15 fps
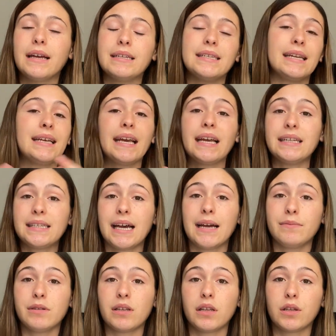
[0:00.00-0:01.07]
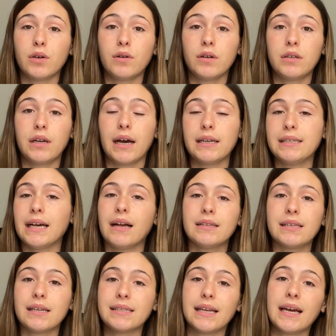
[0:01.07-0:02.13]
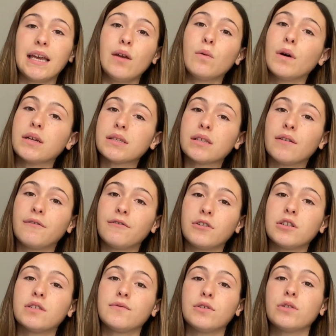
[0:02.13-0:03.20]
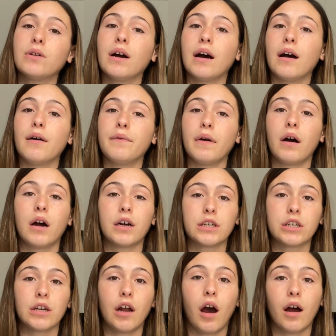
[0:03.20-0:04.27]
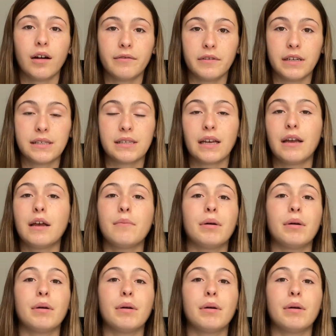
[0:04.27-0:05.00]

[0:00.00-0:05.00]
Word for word: Dedicate time to the Lord. God tells us that He wants the first fruit of our good harvest,